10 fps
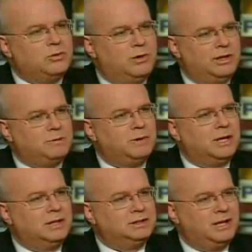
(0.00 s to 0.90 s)
with each of these
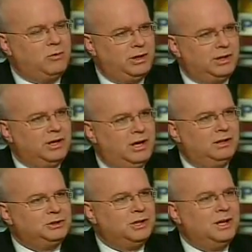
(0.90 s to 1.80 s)
because I want to
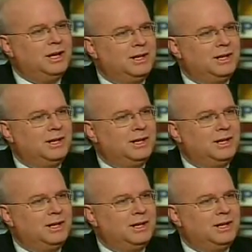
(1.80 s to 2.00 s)
acknowledge